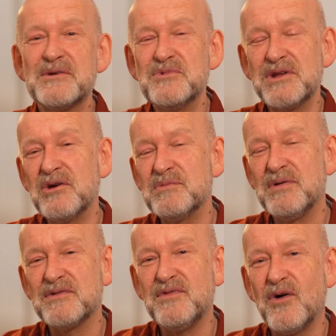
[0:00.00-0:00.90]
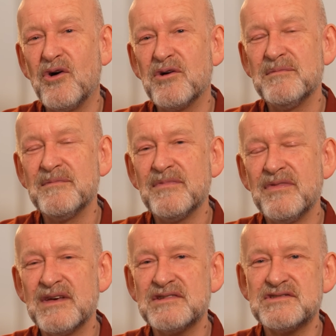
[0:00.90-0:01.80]
would outperform
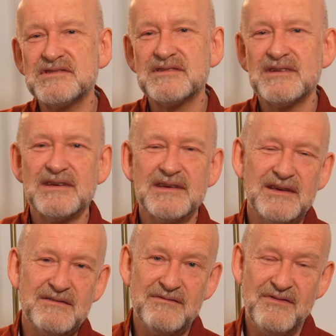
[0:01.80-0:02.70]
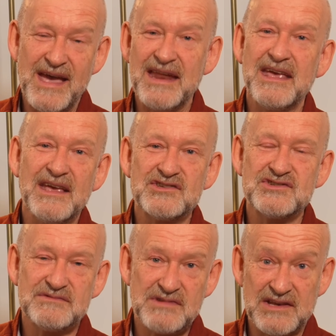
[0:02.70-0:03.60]
this very ex
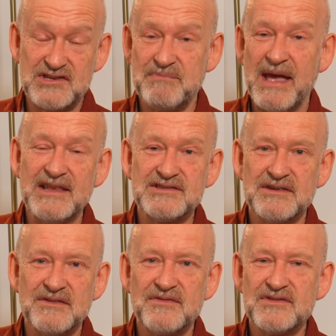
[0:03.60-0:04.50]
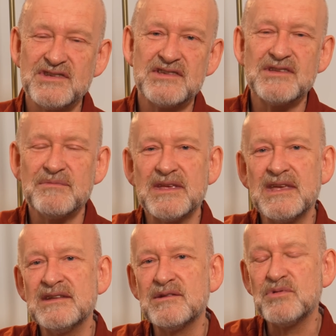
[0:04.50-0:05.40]
expensive system that
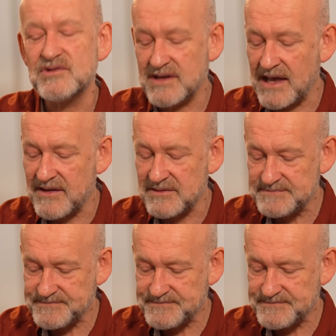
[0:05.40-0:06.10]
Ian had put together.